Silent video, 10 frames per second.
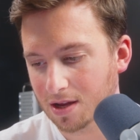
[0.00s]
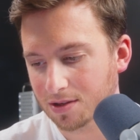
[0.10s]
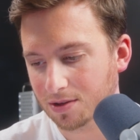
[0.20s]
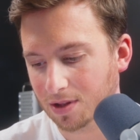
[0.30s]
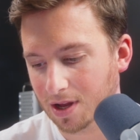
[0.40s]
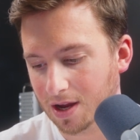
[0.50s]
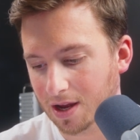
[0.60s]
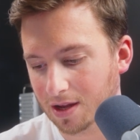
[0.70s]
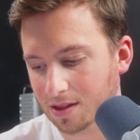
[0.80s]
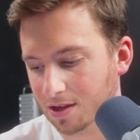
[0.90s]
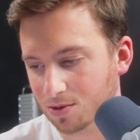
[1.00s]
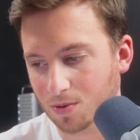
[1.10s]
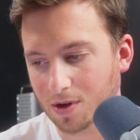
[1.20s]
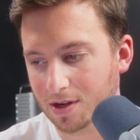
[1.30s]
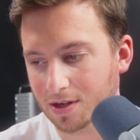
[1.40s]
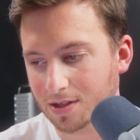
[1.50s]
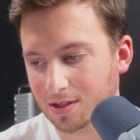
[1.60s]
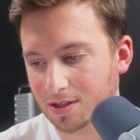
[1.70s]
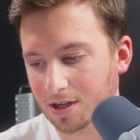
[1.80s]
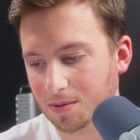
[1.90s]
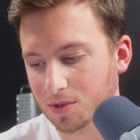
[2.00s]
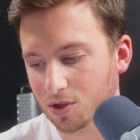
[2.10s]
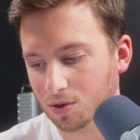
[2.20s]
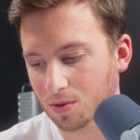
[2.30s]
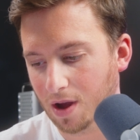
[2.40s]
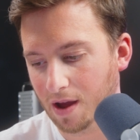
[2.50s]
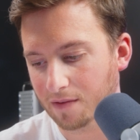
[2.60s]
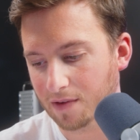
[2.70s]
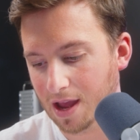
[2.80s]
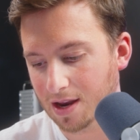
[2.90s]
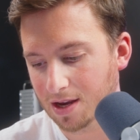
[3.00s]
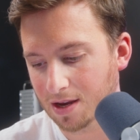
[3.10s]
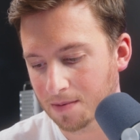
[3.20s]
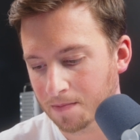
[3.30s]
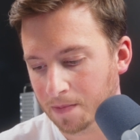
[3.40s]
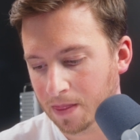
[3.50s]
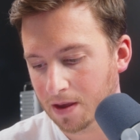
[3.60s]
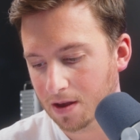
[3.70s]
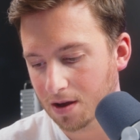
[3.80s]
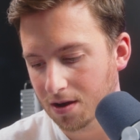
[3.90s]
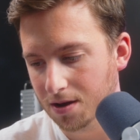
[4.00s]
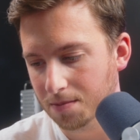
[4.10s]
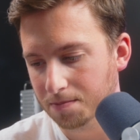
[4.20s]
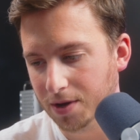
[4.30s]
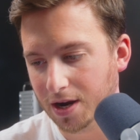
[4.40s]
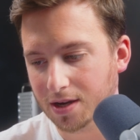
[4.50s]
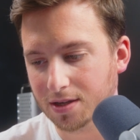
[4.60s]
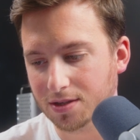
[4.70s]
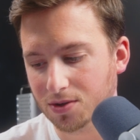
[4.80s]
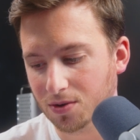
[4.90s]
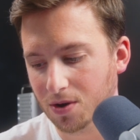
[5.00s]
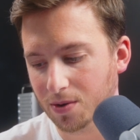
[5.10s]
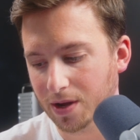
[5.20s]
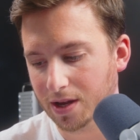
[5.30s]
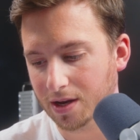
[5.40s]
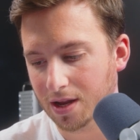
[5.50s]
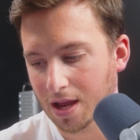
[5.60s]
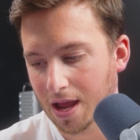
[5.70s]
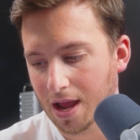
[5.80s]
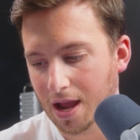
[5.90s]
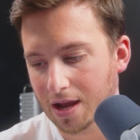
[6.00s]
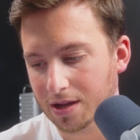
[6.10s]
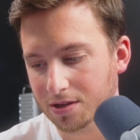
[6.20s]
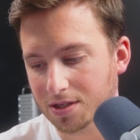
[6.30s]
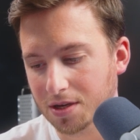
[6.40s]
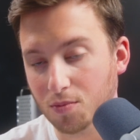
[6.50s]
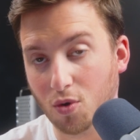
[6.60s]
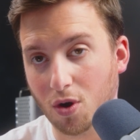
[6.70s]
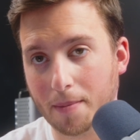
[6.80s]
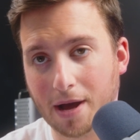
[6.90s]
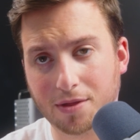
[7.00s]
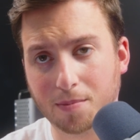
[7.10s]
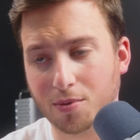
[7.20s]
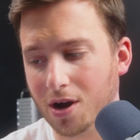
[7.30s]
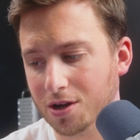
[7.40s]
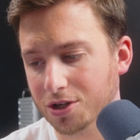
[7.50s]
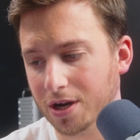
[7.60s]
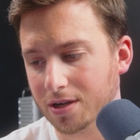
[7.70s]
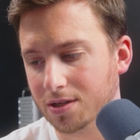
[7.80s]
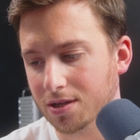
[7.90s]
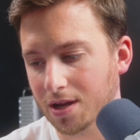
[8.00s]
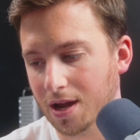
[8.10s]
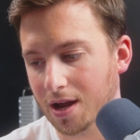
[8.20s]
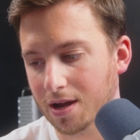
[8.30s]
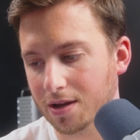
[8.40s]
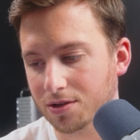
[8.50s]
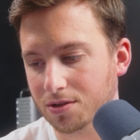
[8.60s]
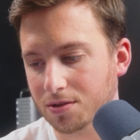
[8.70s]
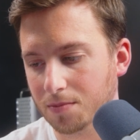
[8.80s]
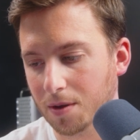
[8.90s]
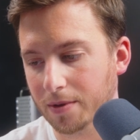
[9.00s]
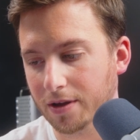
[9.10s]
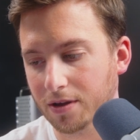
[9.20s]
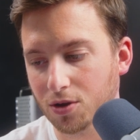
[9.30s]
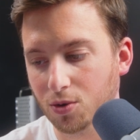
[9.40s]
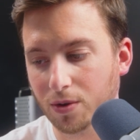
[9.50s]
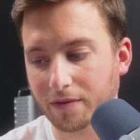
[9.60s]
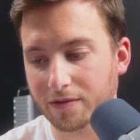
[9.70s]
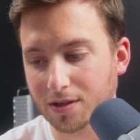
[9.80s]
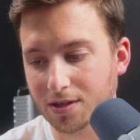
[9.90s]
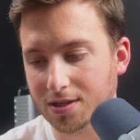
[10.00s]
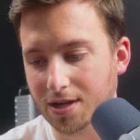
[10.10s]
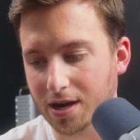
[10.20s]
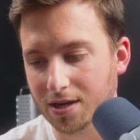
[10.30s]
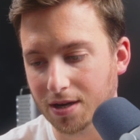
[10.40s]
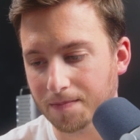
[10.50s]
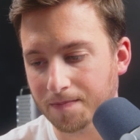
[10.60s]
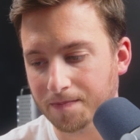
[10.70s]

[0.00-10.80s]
So like this one doesn't seem to have any, but I can still go in and see more about the project and maybe who even designed it.